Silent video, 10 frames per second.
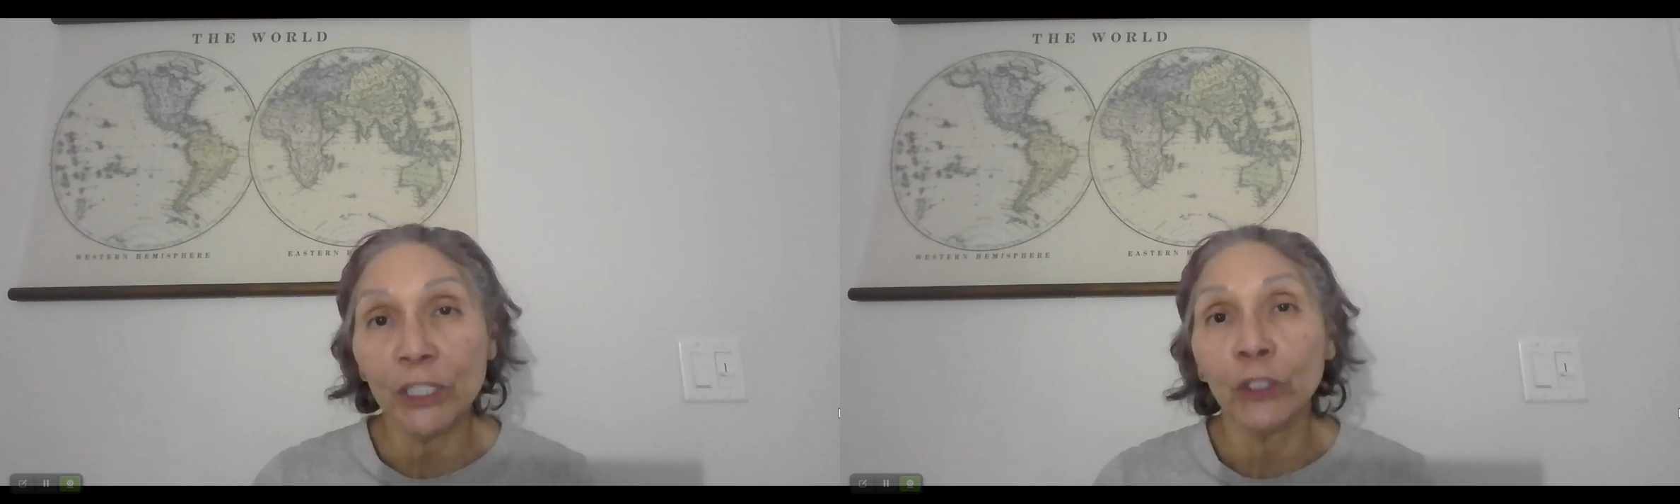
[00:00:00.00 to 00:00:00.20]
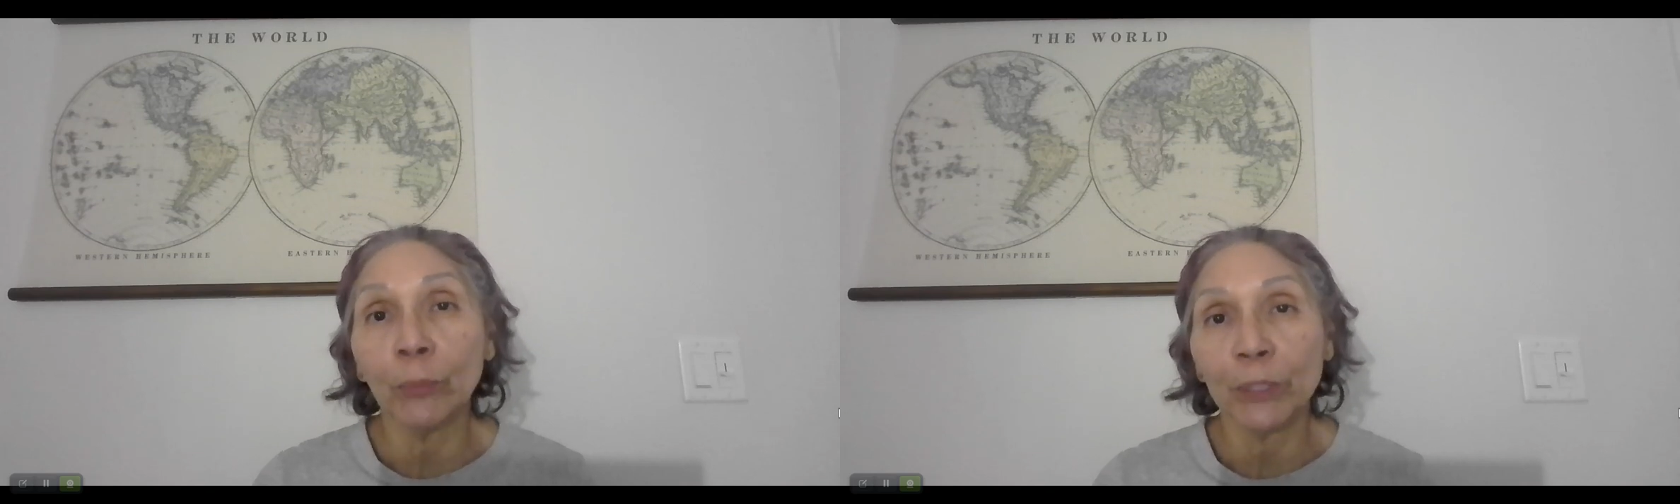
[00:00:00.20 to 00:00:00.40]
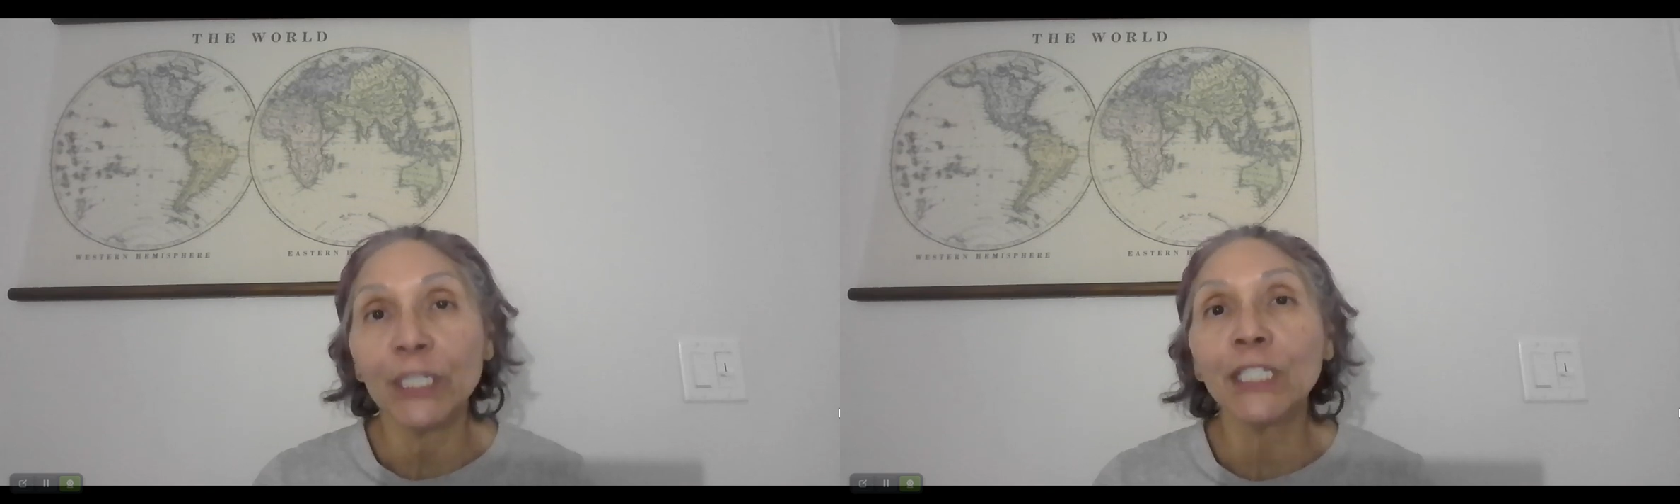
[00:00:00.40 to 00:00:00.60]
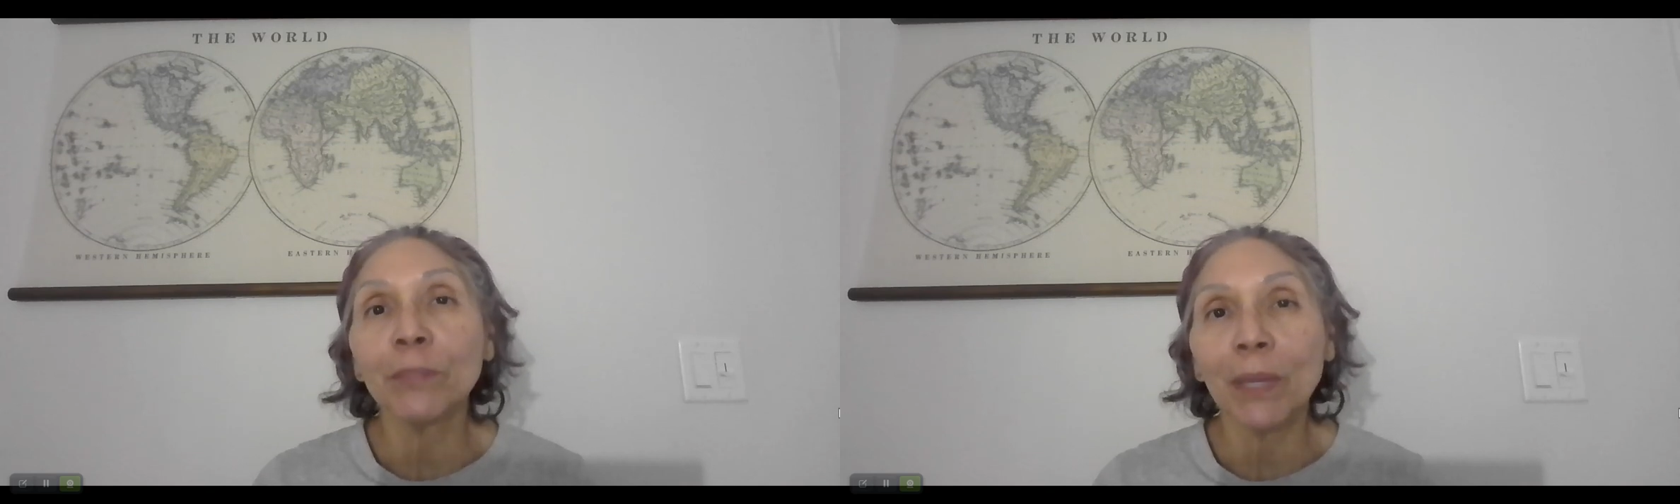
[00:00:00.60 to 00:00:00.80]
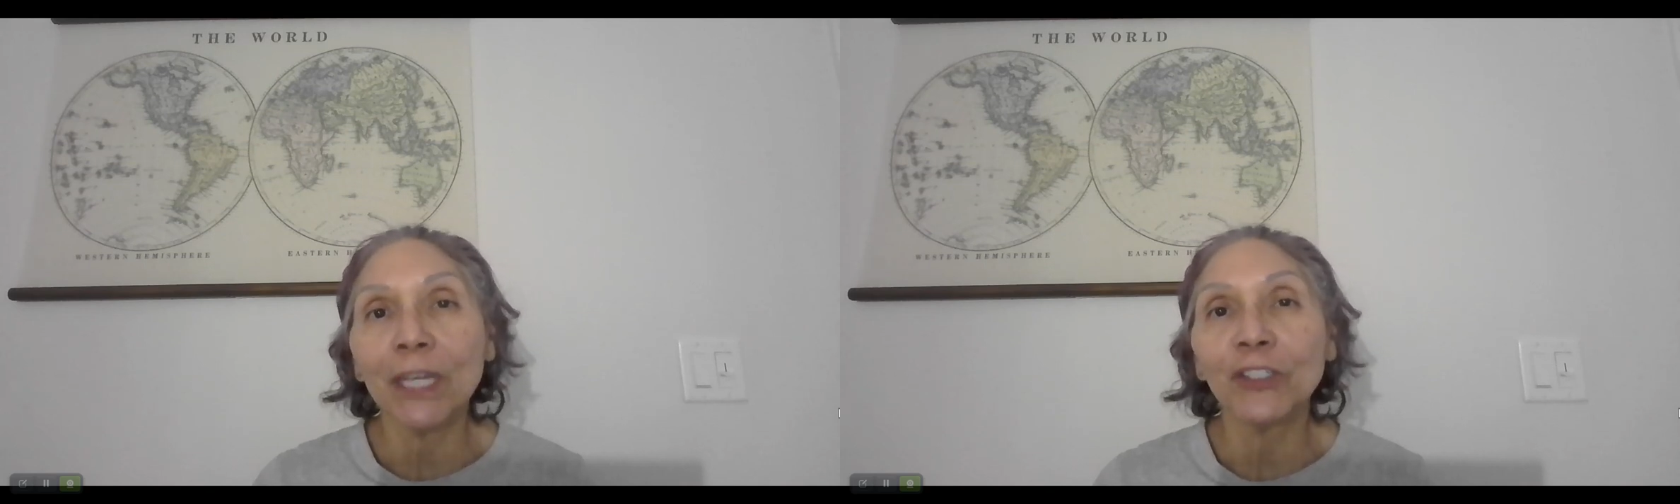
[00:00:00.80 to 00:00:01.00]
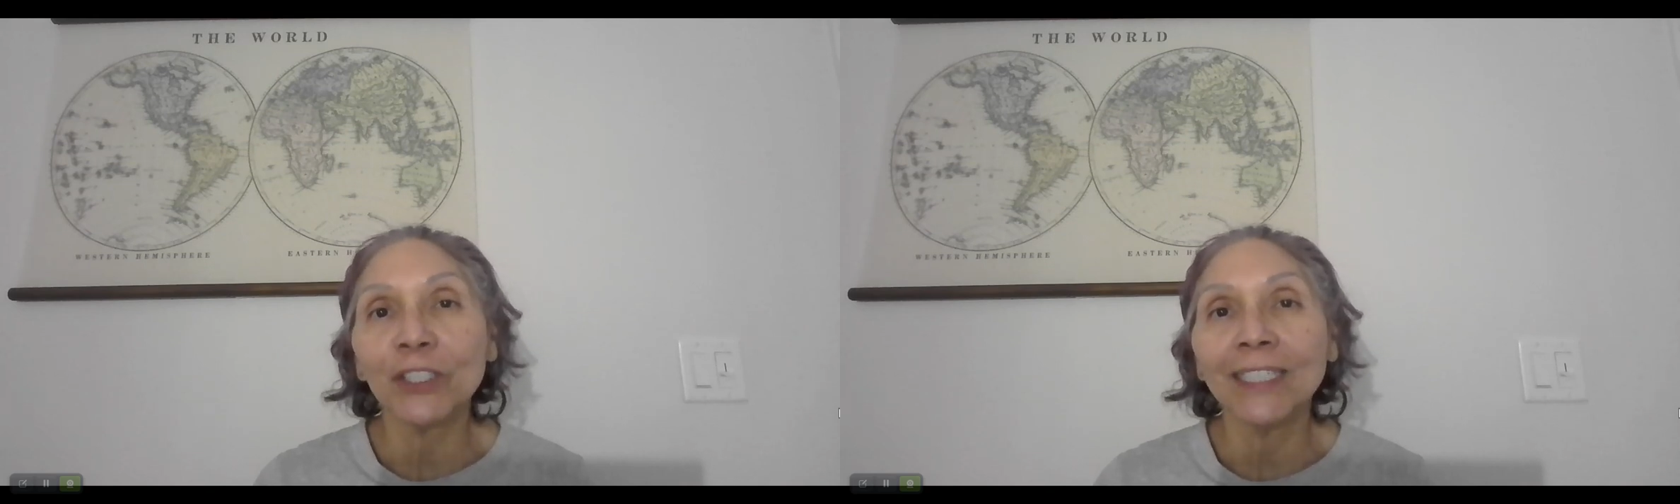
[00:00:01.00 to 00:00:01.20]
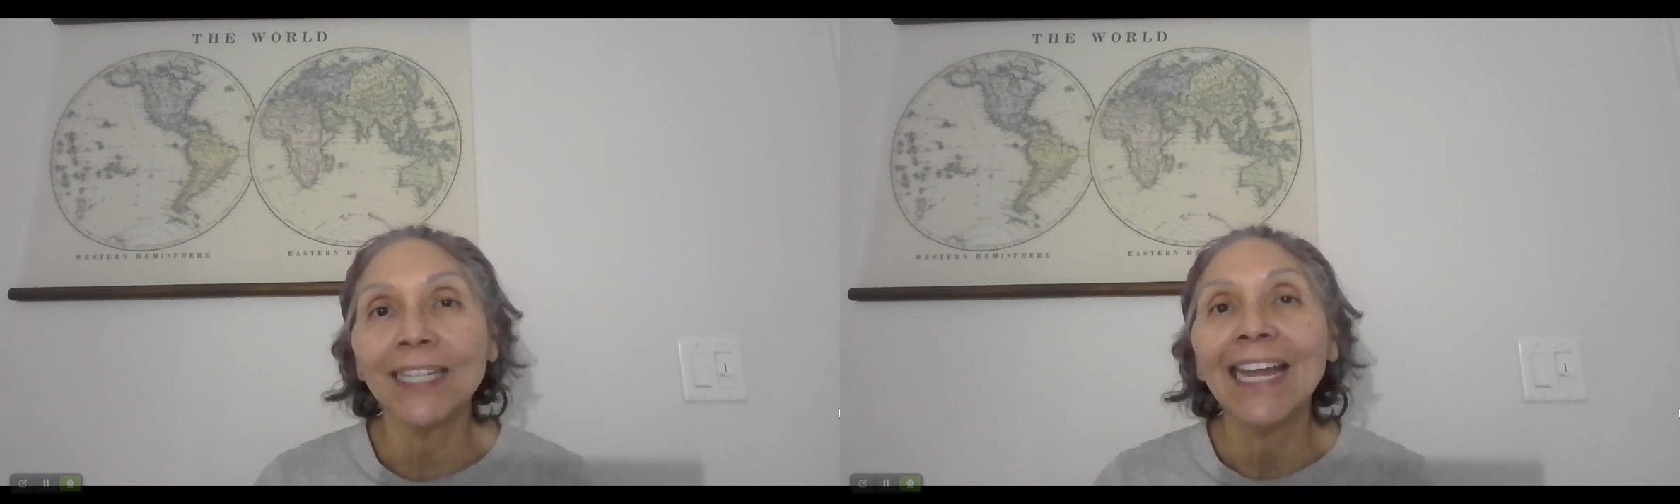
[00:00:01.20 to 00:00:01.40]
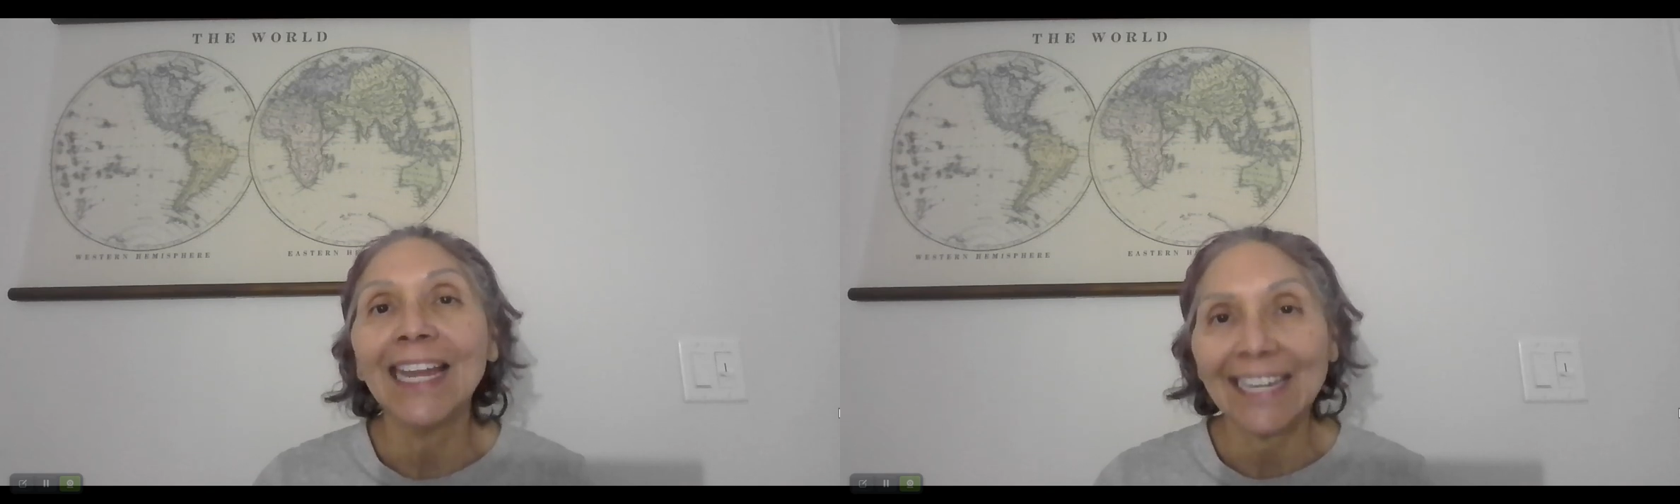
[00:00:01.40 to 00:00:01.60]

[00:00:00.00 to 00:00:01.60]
to your participation